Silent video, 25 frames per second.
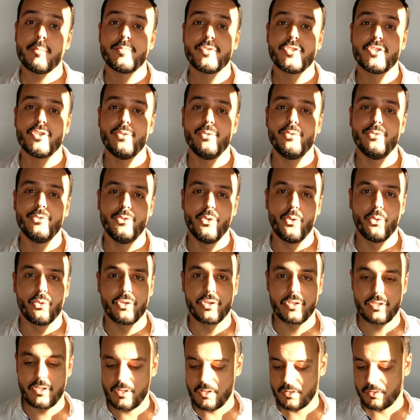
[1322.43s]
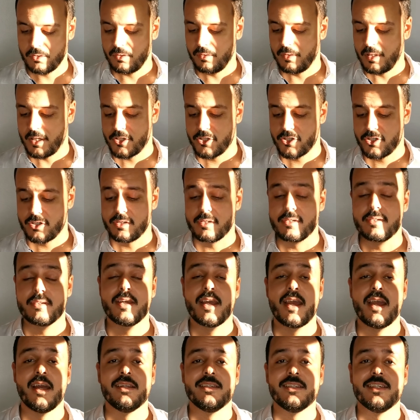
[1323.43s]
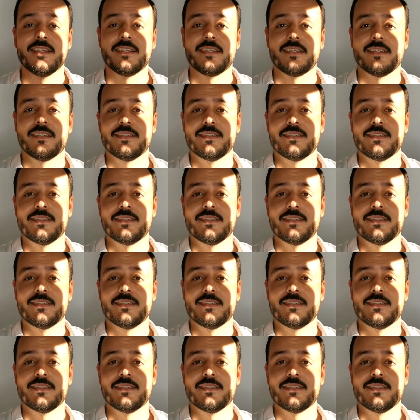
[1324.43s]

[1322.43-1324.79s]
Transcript: Absolu d'Orient collection and it